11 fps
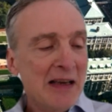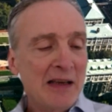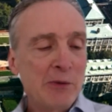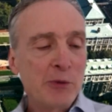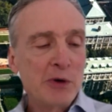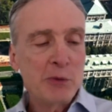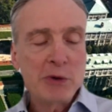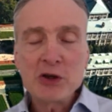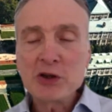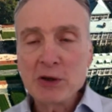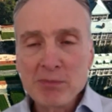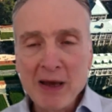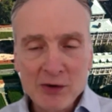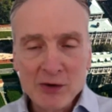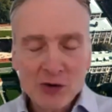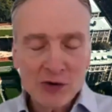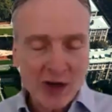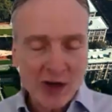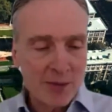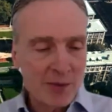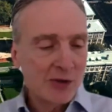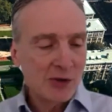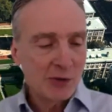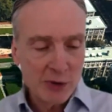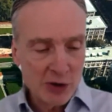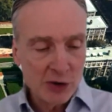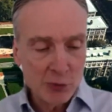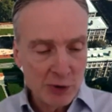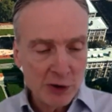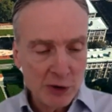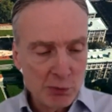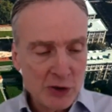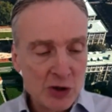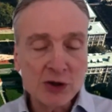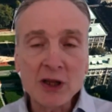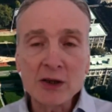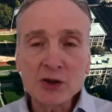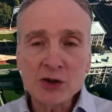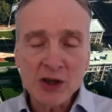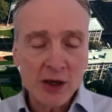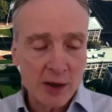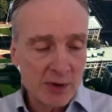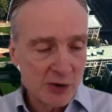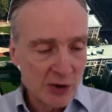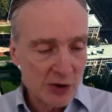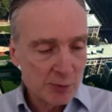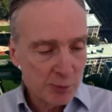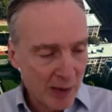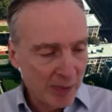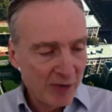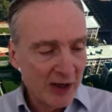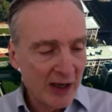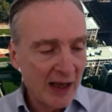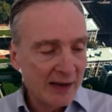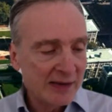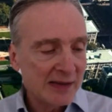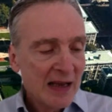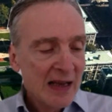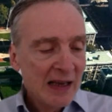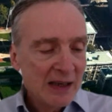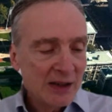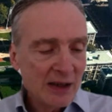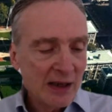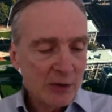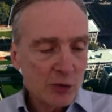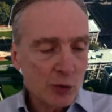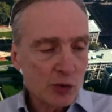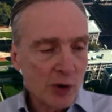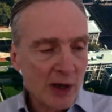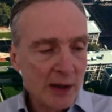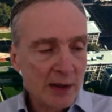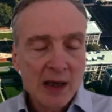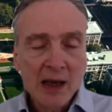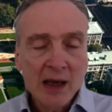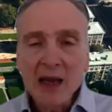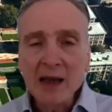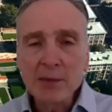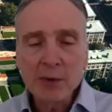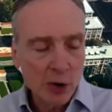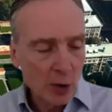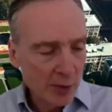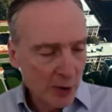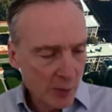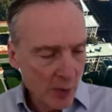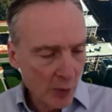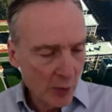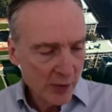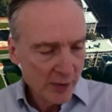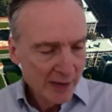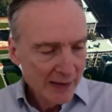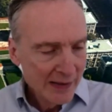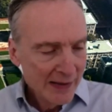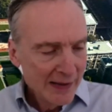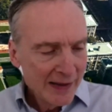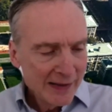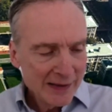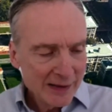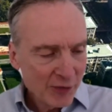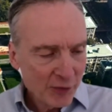in which he mentions areas, in which he touches areas such as public finance, international trade, and economic growth. And then